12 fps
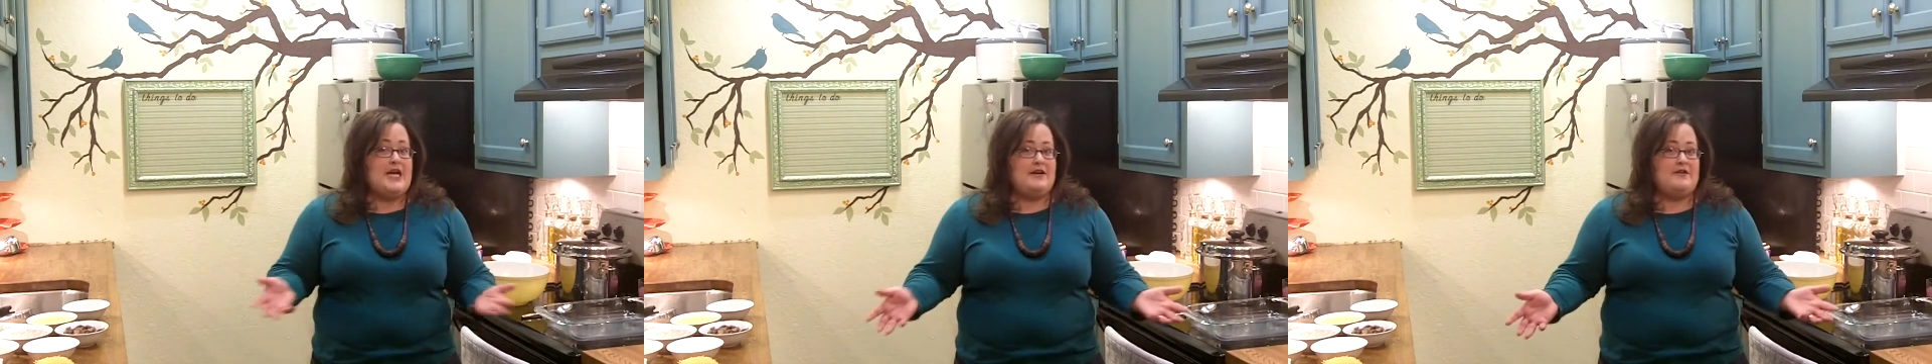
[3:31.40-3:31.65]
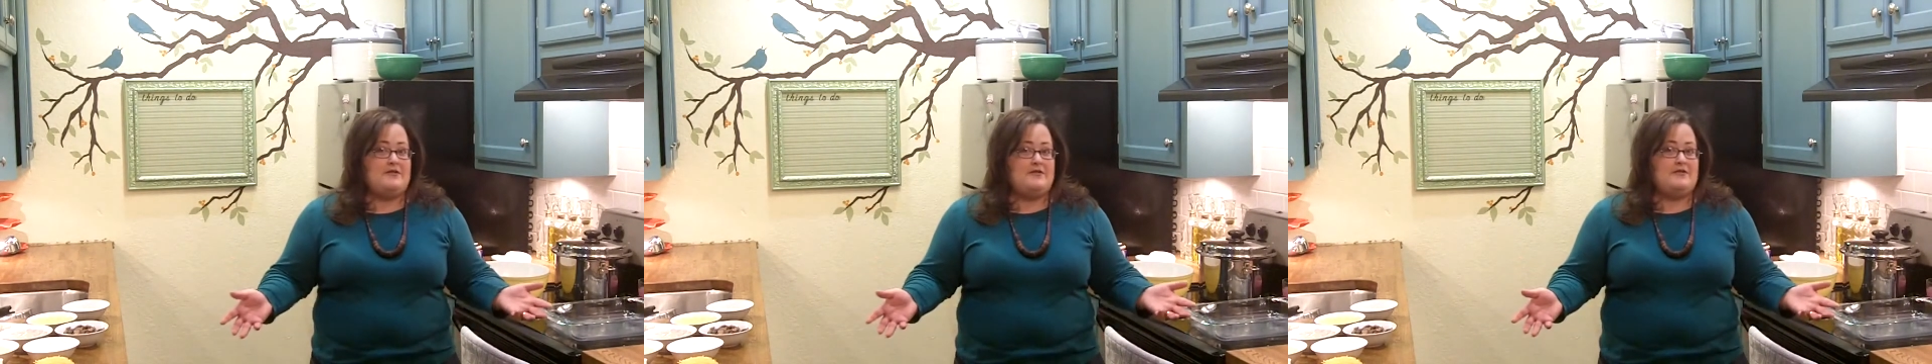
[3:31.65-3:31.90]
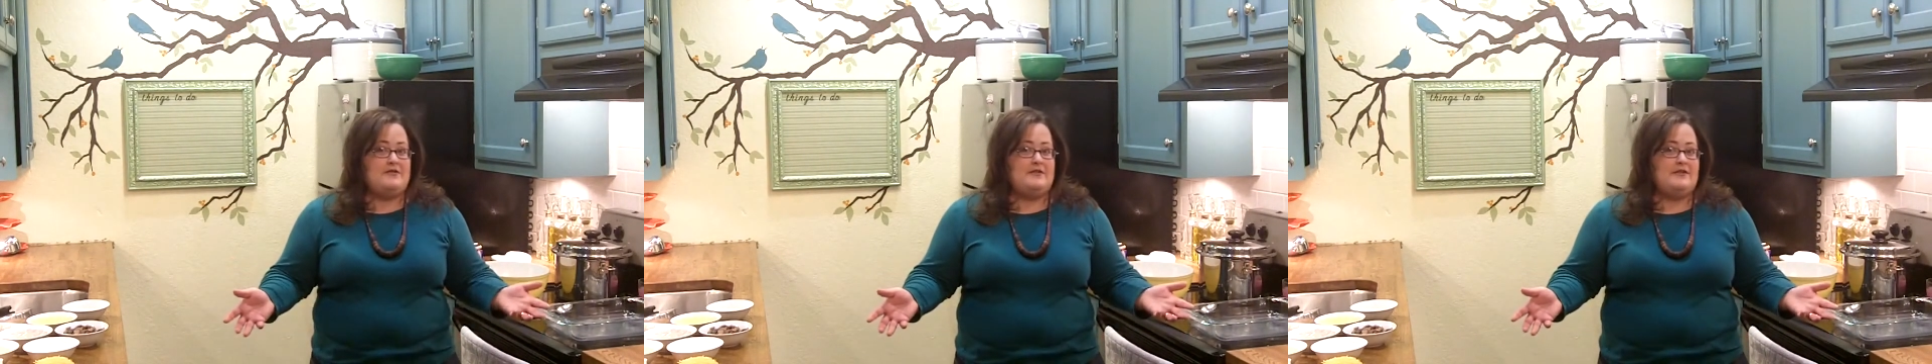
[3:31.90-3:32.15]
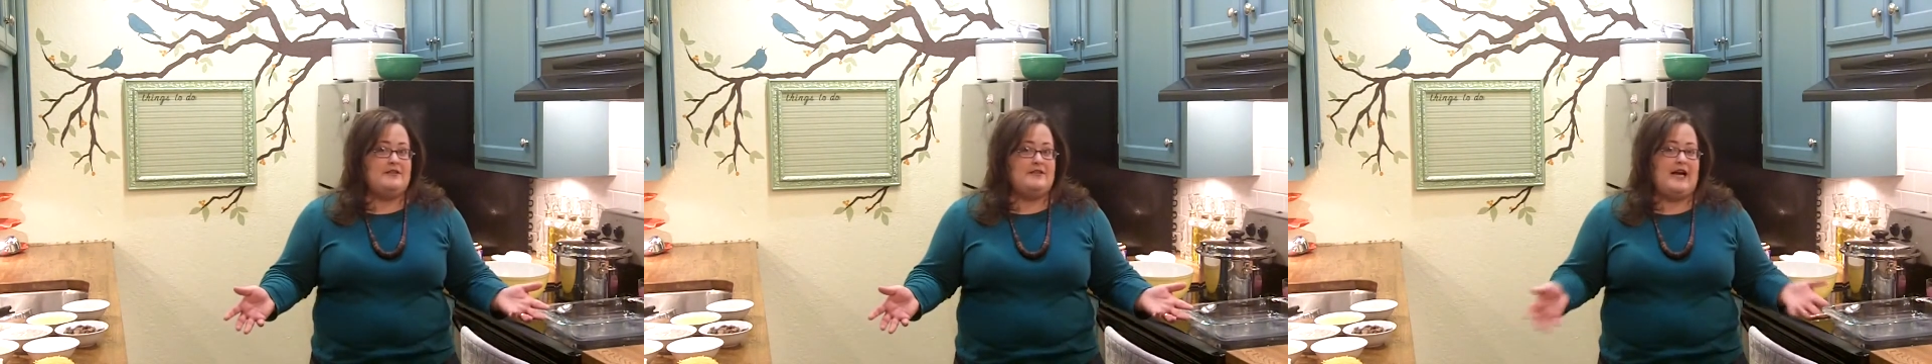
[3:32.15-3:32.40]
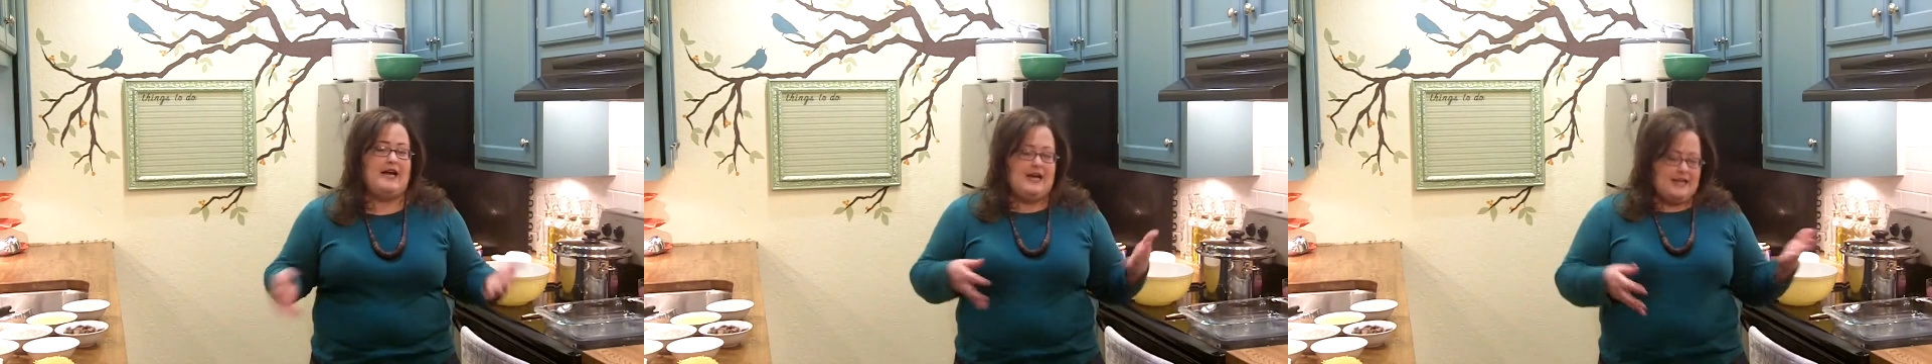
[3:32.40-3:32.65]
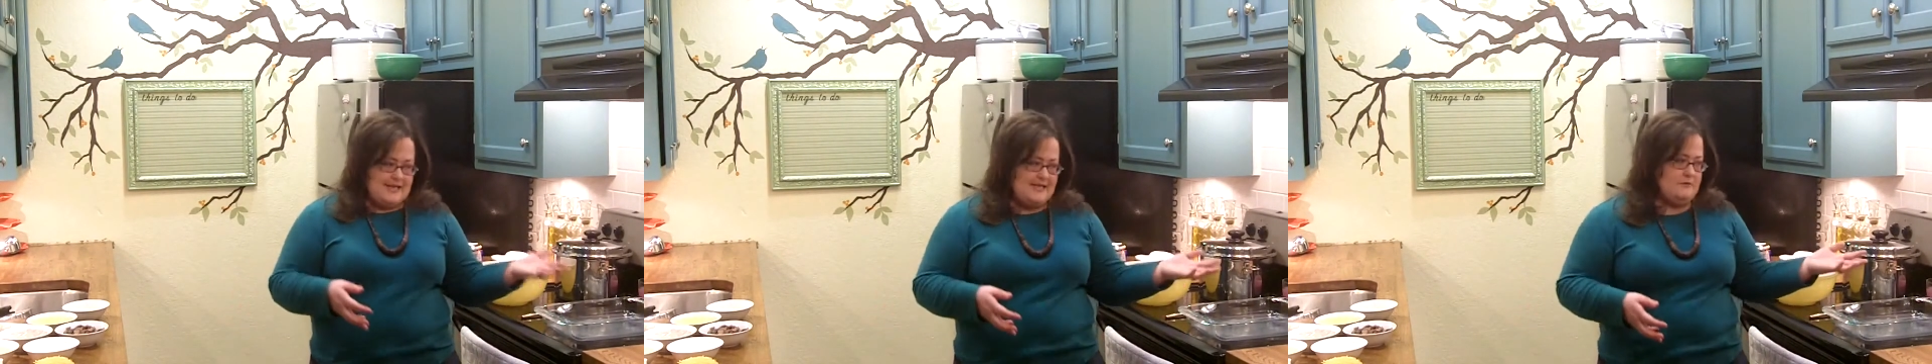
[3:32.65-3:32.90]
So
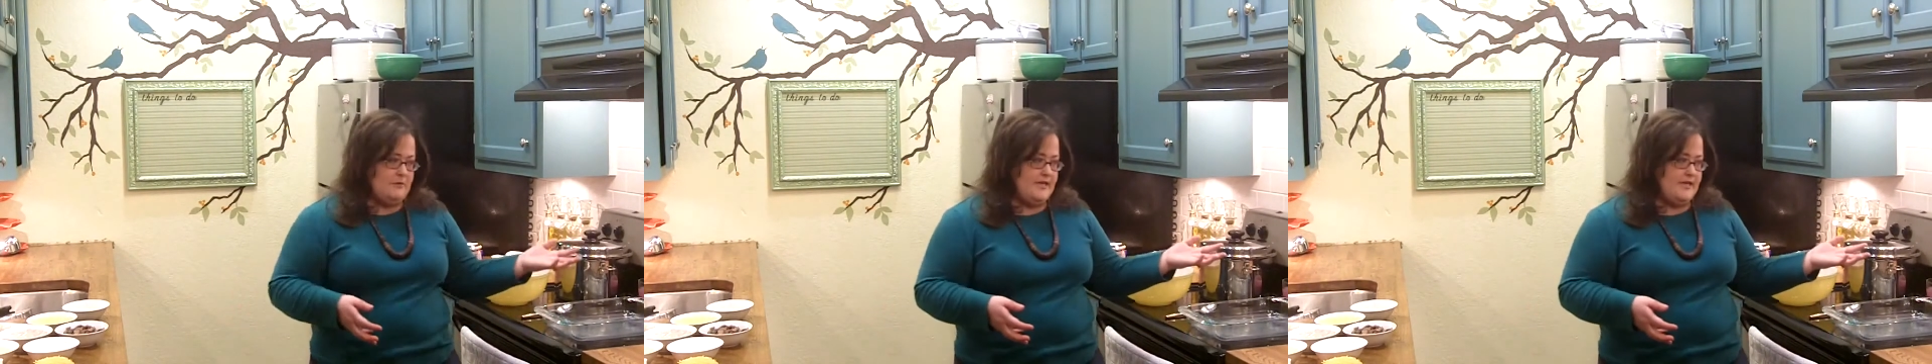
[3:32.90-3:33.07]
I think